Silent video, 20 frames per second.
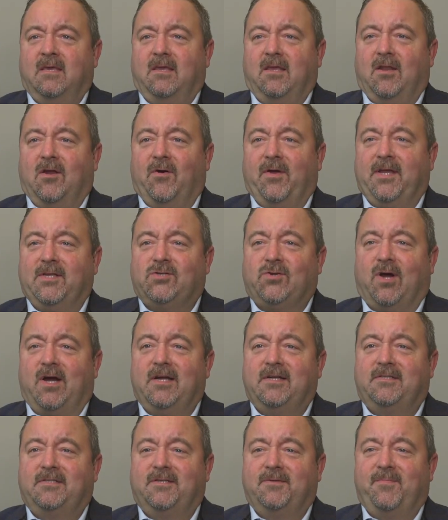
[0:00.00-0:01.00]
He
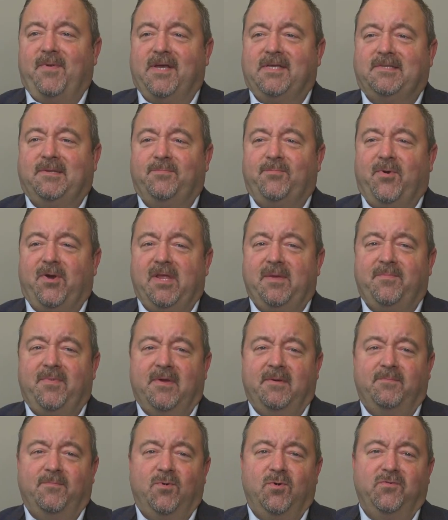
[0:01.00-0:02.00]
tried to make some pretty
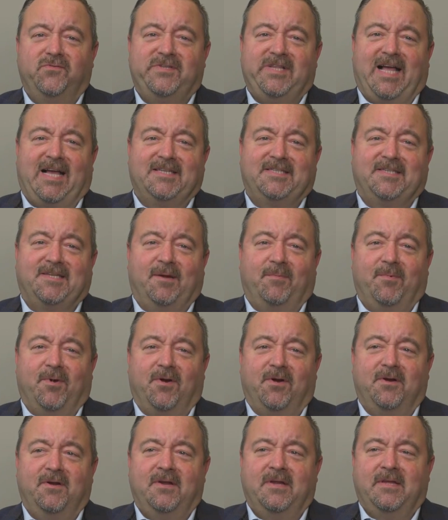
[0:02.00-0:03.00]
big moves last
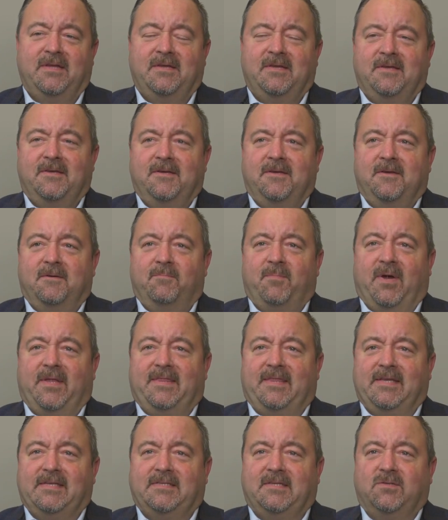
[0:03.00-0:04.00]
summer,
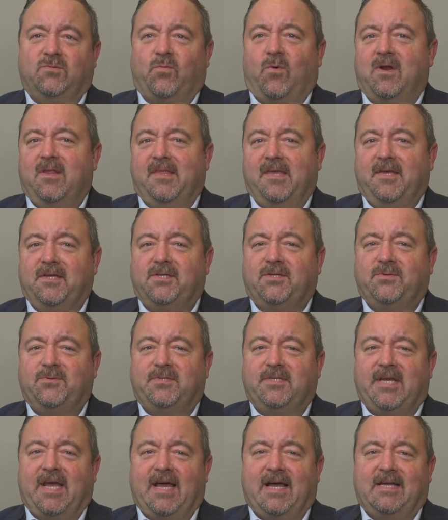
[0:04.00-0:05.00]
but this is one of the
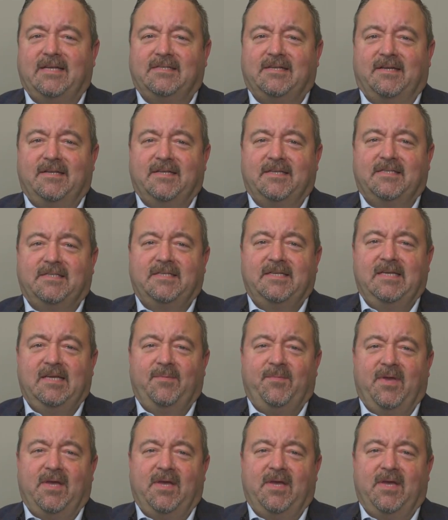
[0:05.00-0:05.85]
issues he has on his team.